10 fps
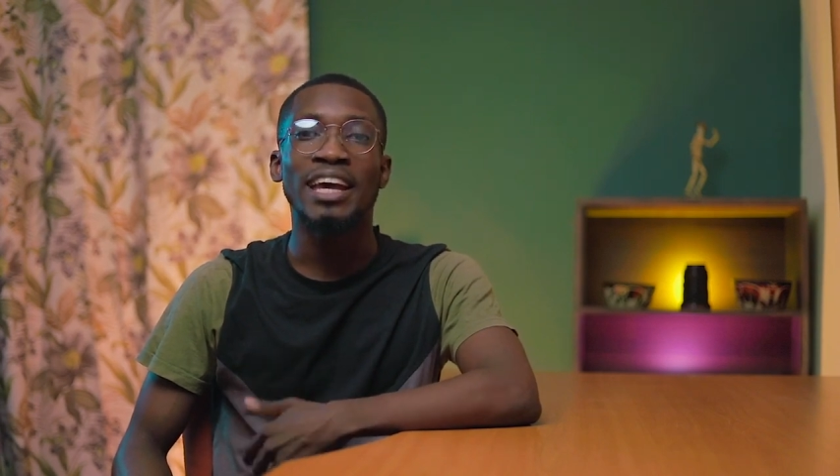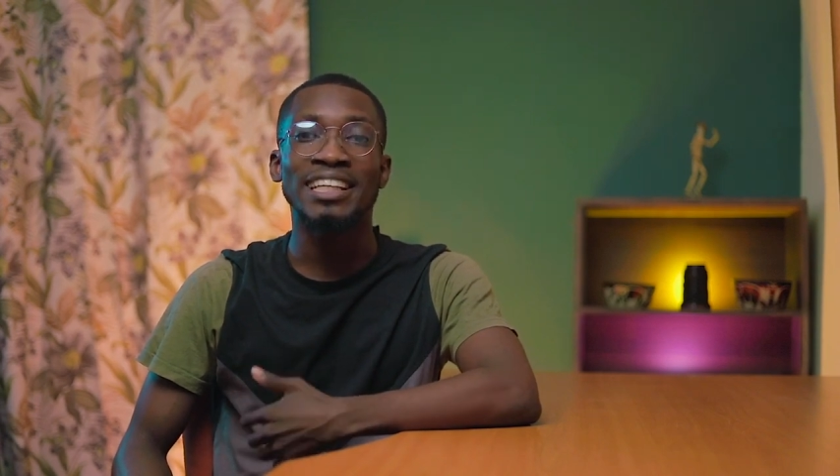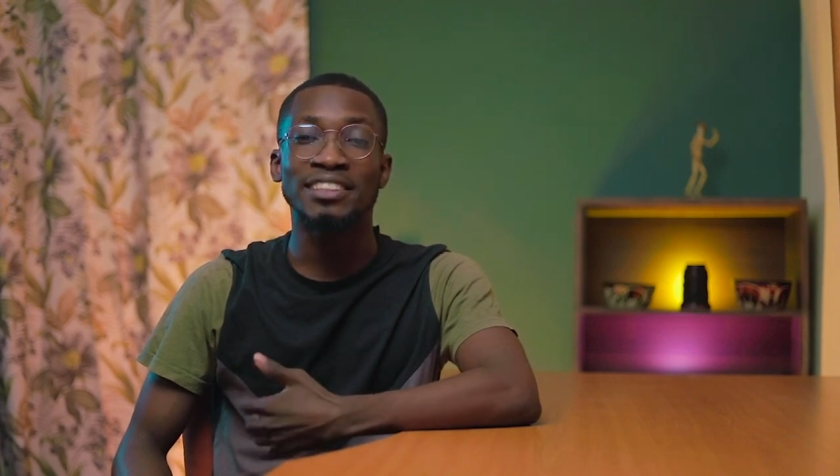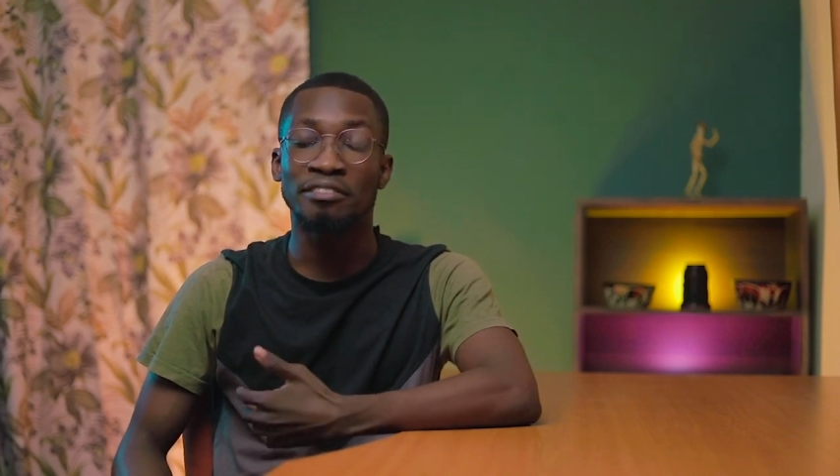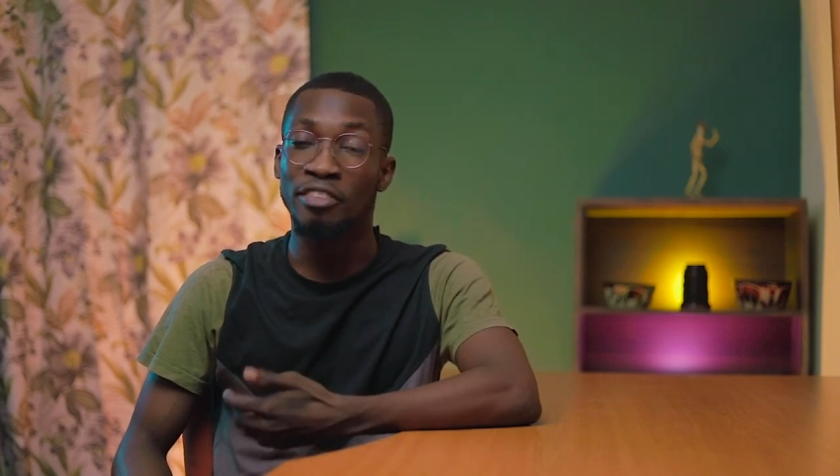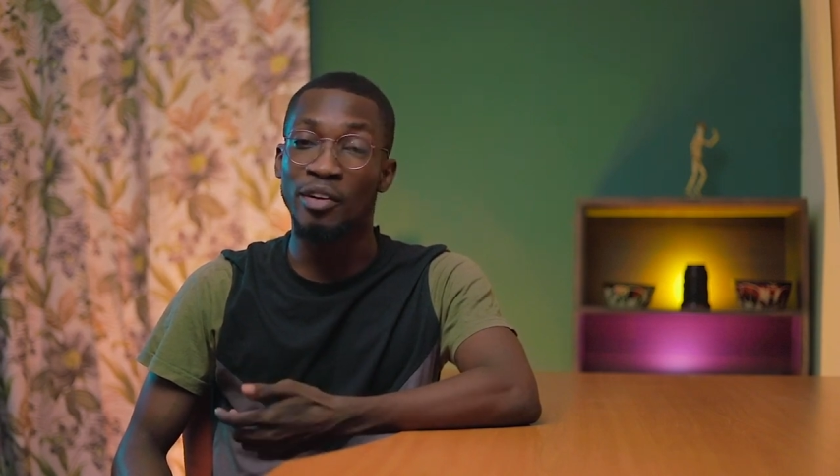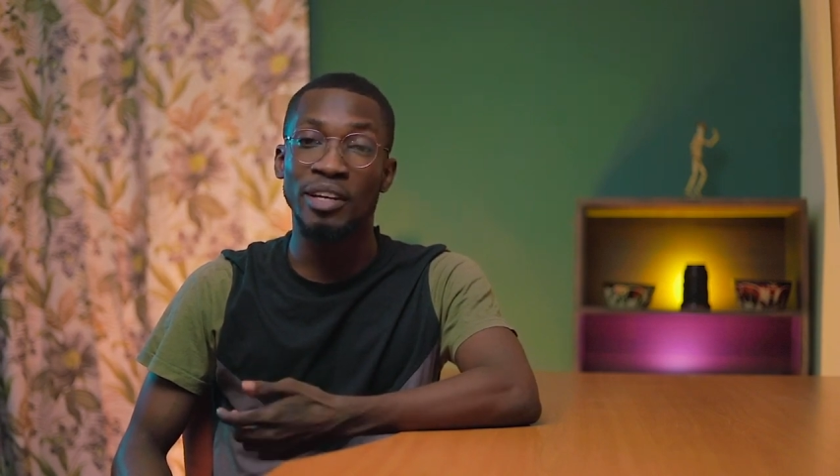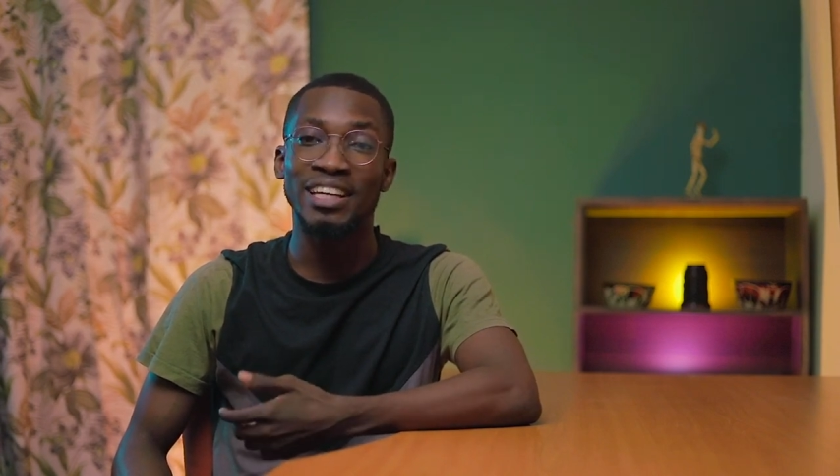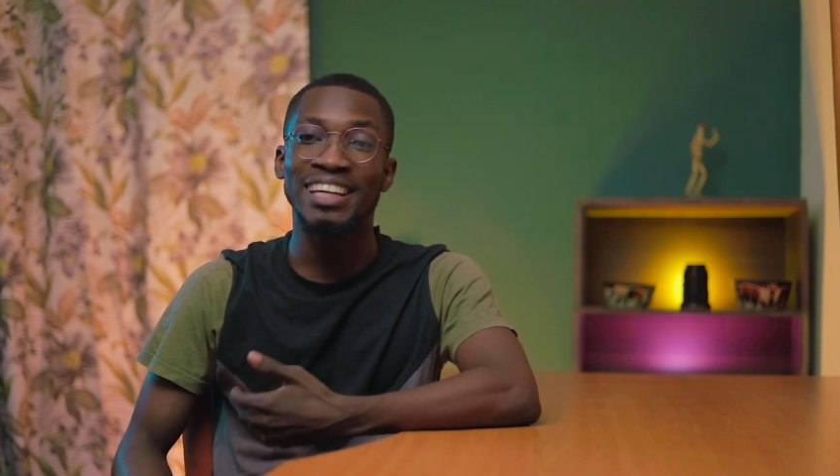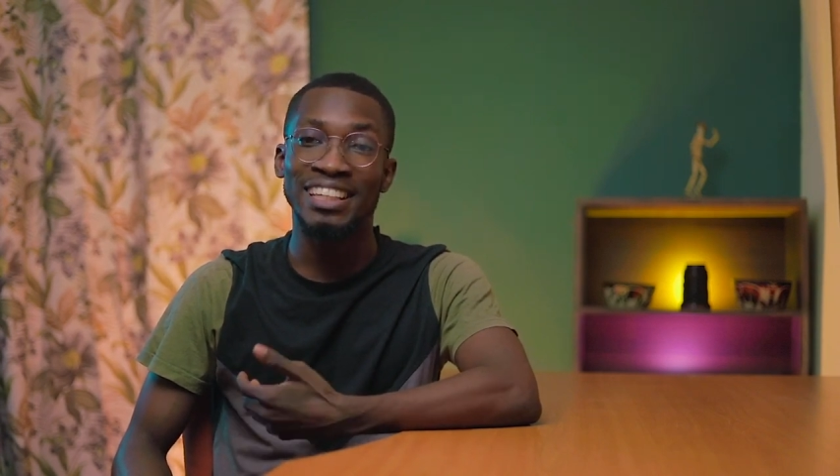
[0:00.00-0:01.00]
is
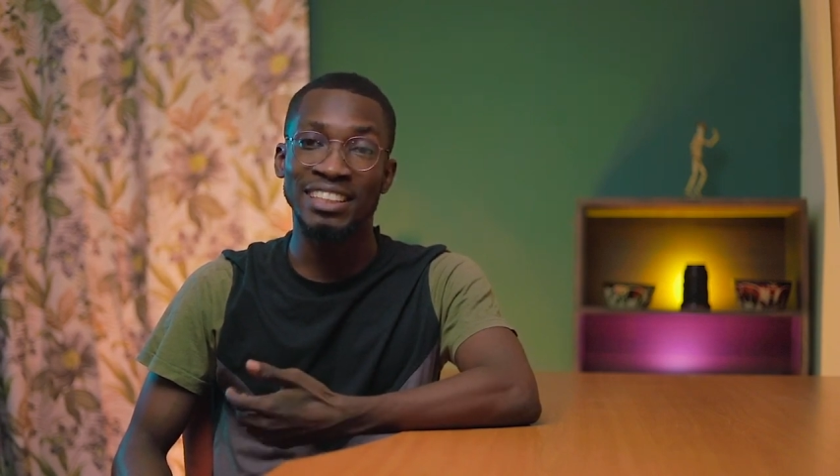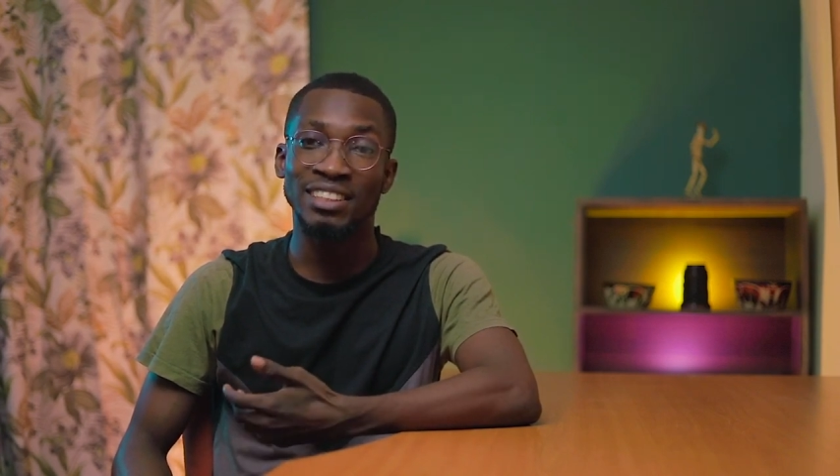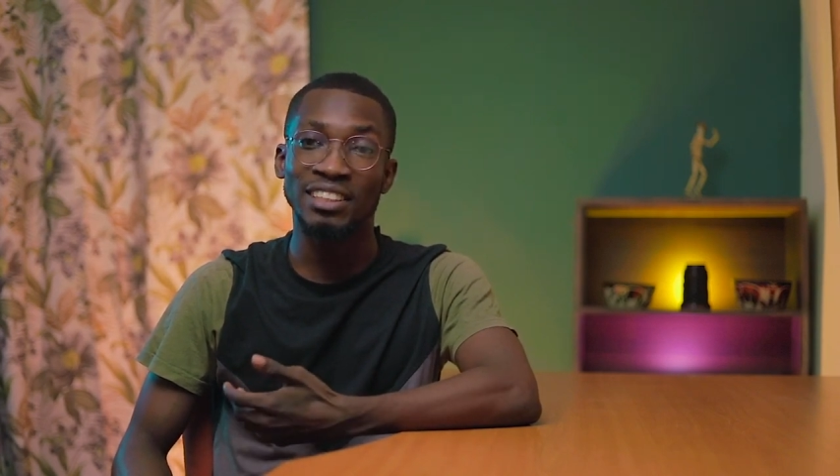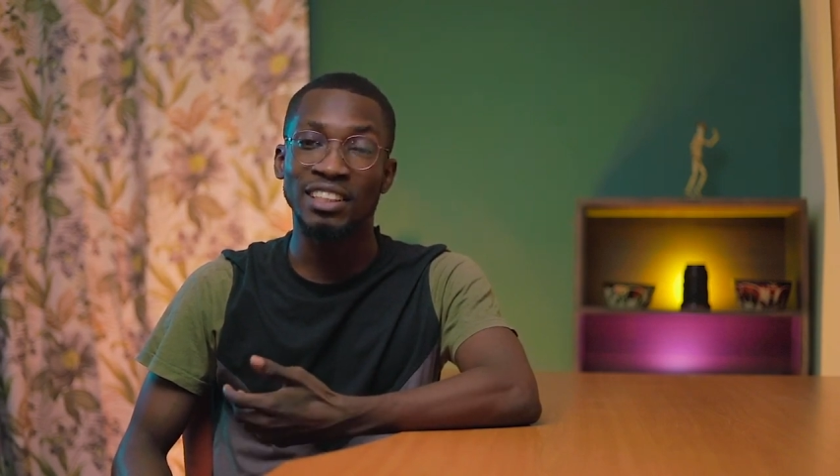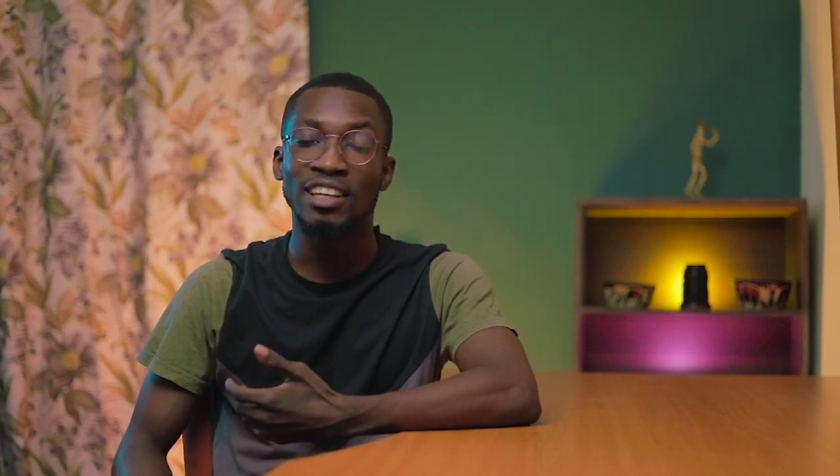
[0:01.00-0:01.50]
very easy.